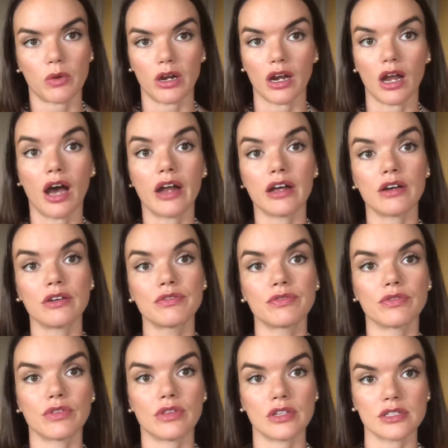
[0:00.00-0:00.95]
were not of
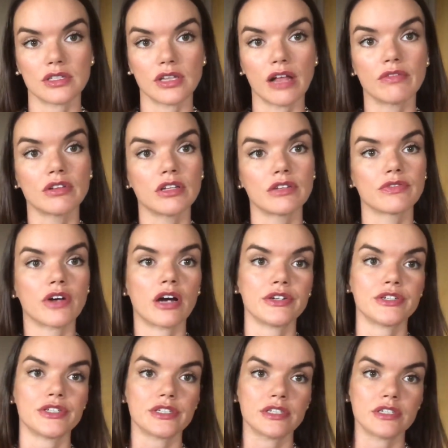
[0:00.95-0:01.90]
this level of
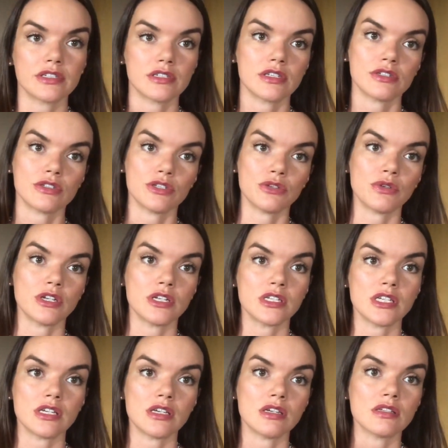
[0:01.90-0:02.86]
consciousness, this
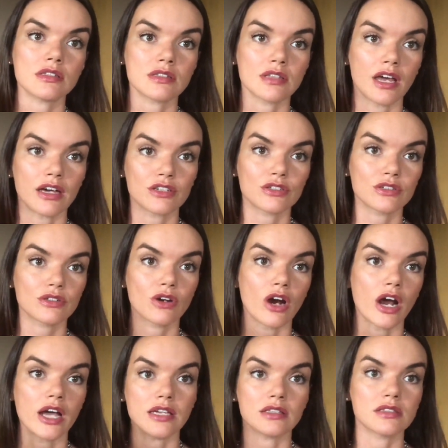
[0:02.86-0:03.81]
unity /
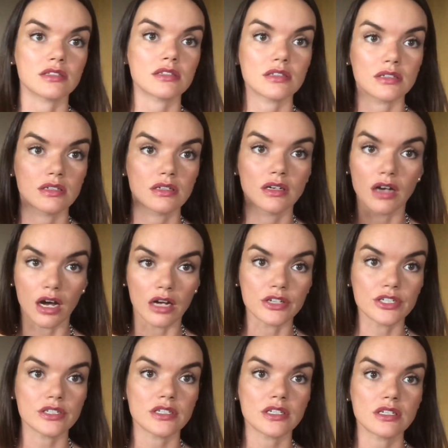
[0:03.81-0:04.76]
Christ
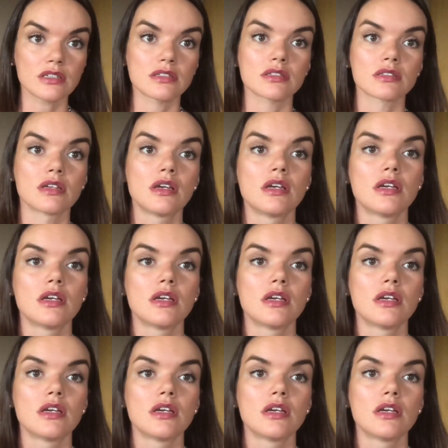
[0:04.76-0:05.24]
consciousness.